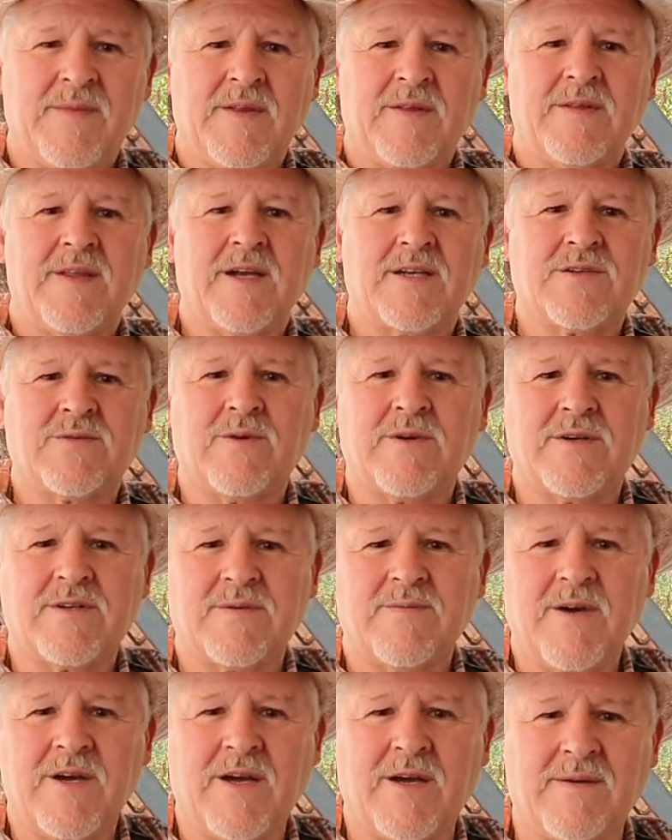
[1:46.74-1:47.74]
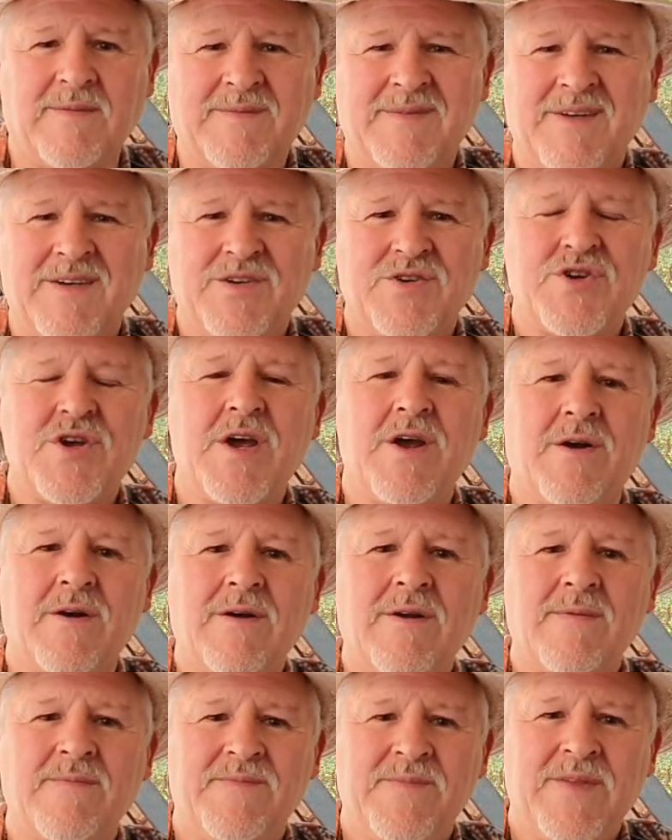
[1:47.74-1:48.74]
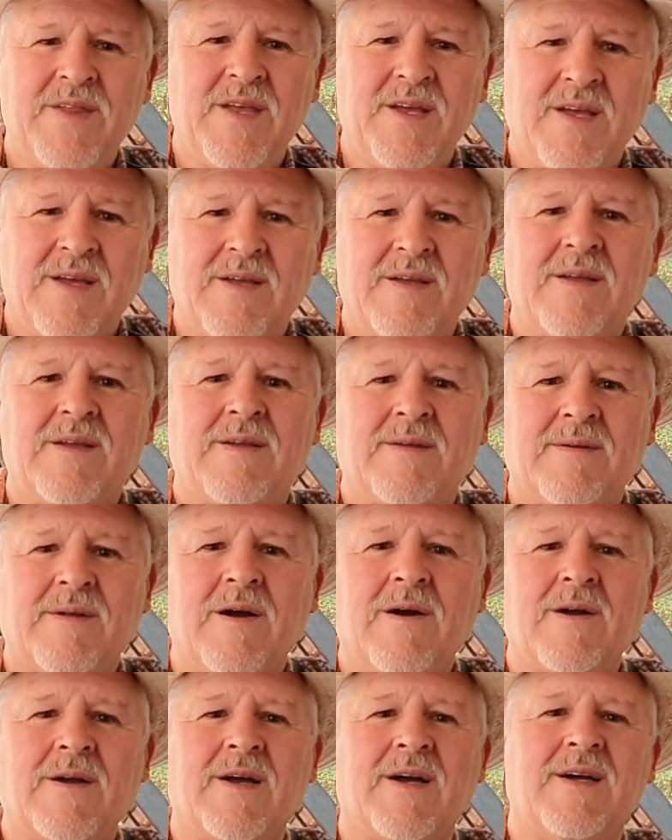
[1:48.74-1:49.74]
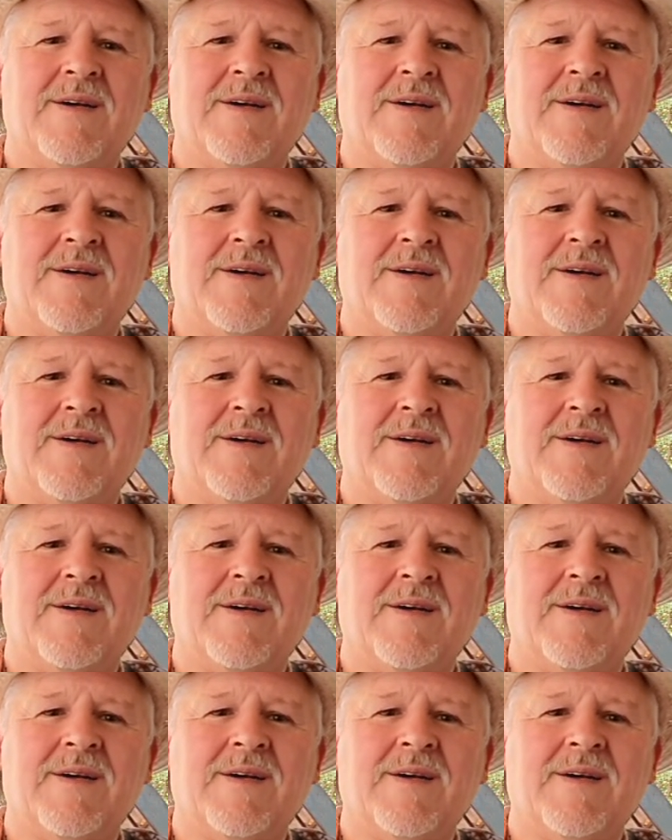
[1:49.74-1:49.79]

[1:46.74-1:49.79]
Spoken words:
That's what it's about. Share it. Okay.